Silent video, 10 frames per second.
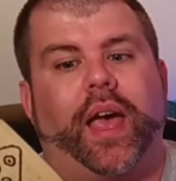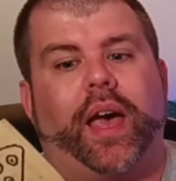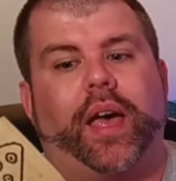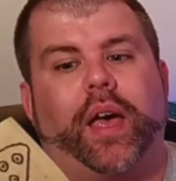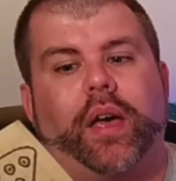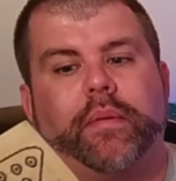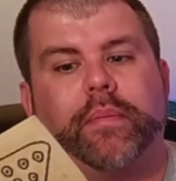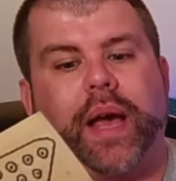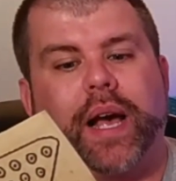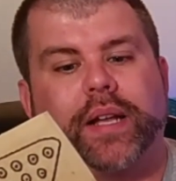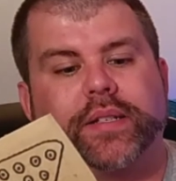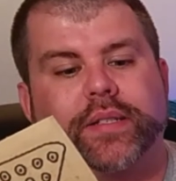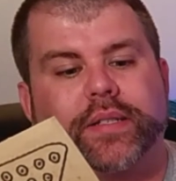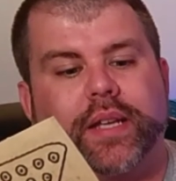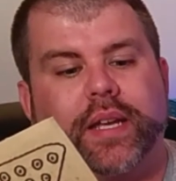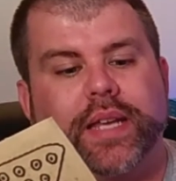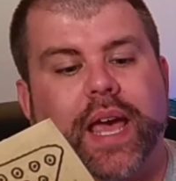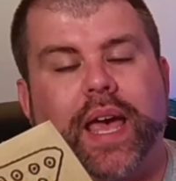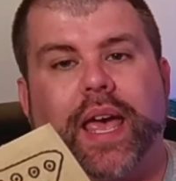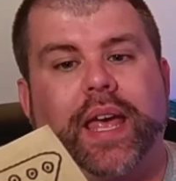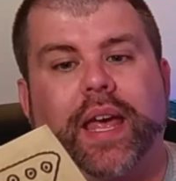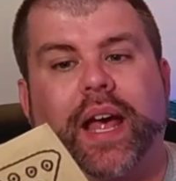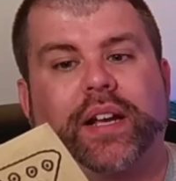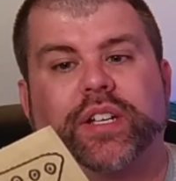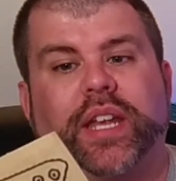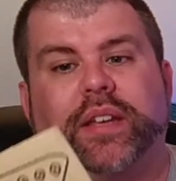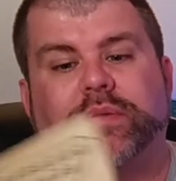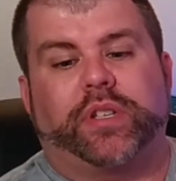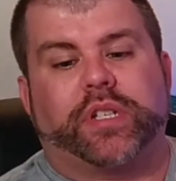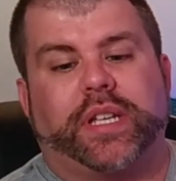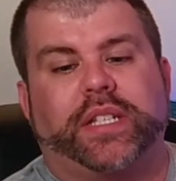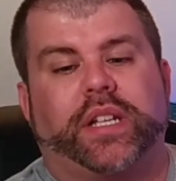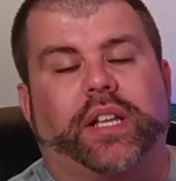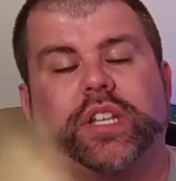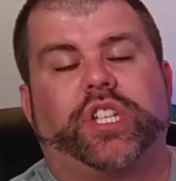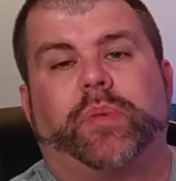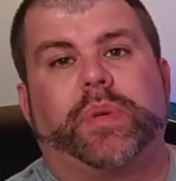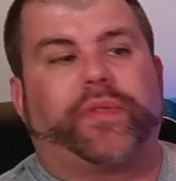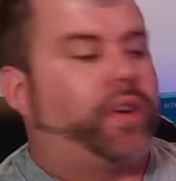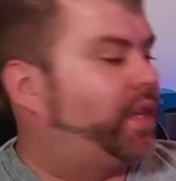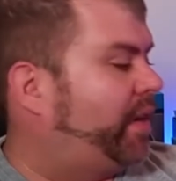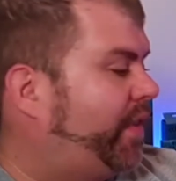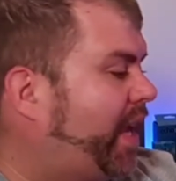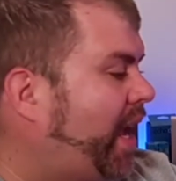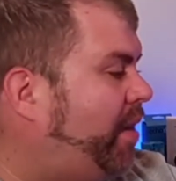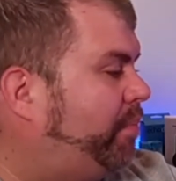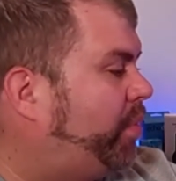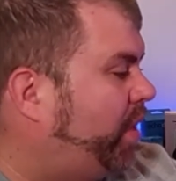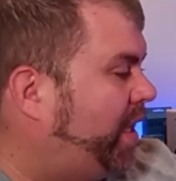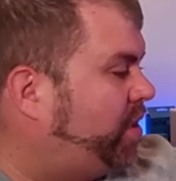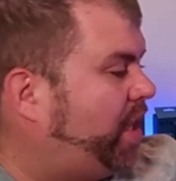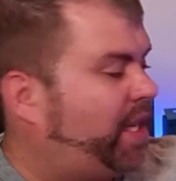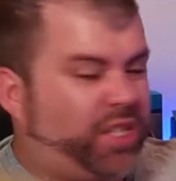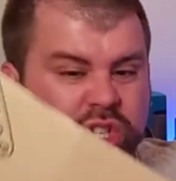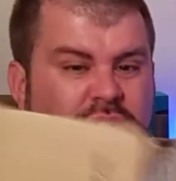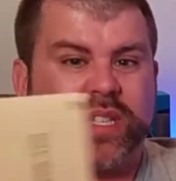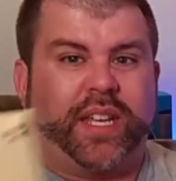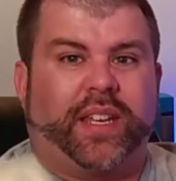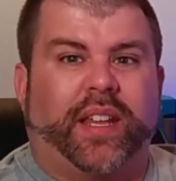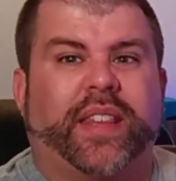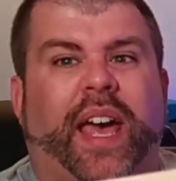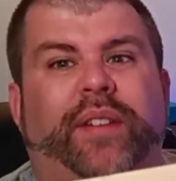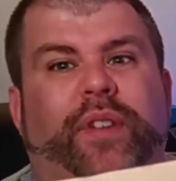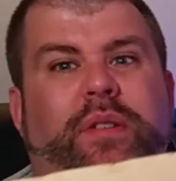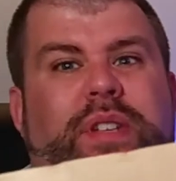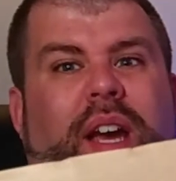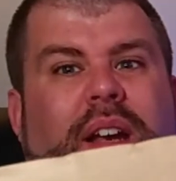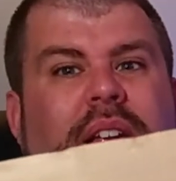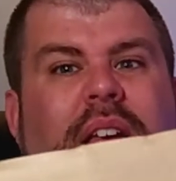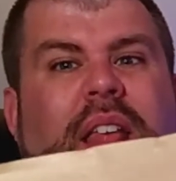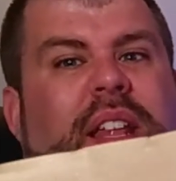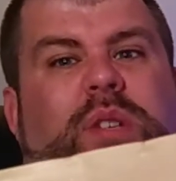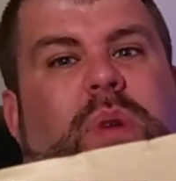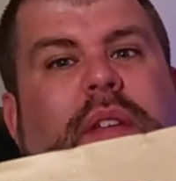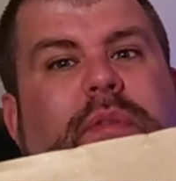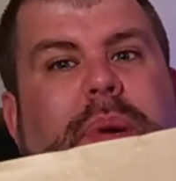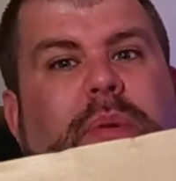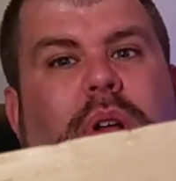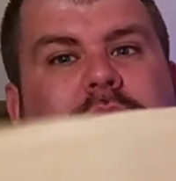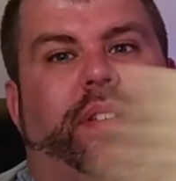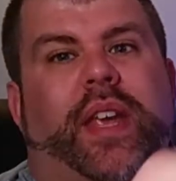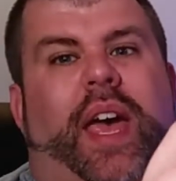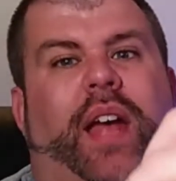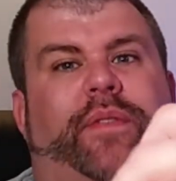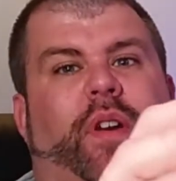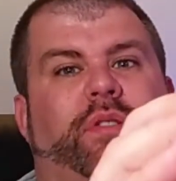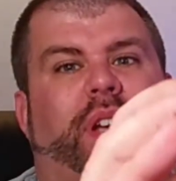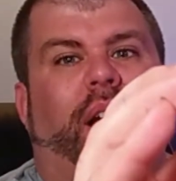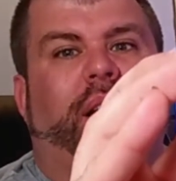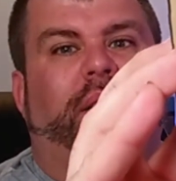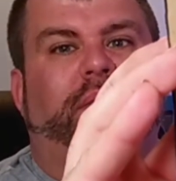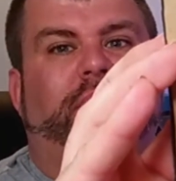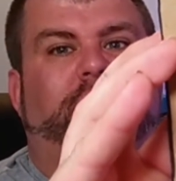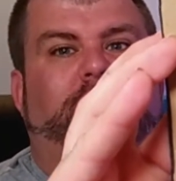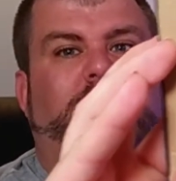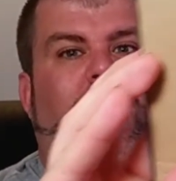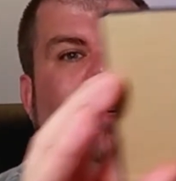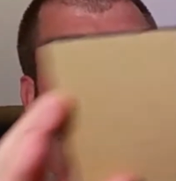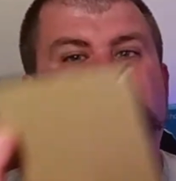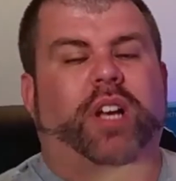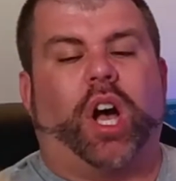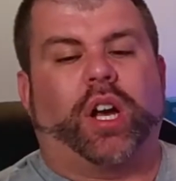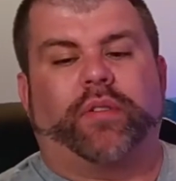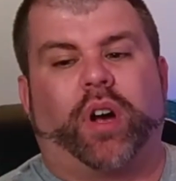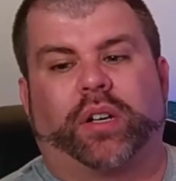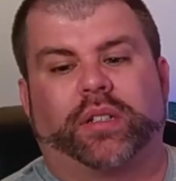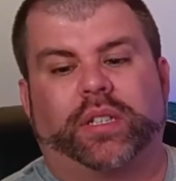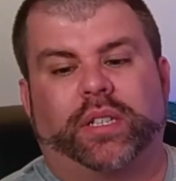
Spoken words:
And yeah, and it just is like the cheapest phone you'll ever get. But it's just the headphone jack. That's what everybody wants. Headphone jack. Yeah, can't go wrong.